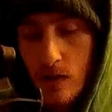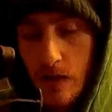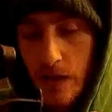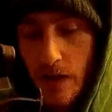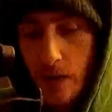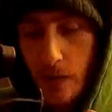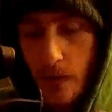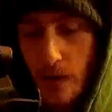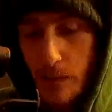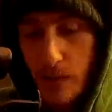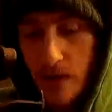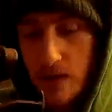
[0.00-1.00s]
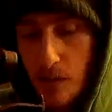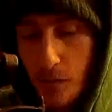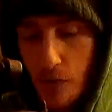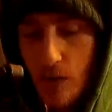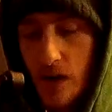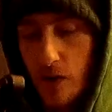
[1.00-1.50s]
Yeah, where it picks up
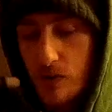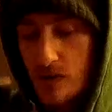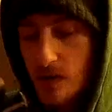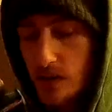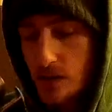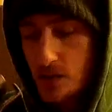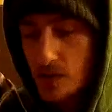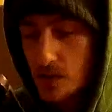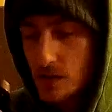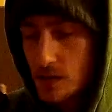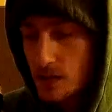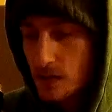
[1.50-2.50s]
your radio signals.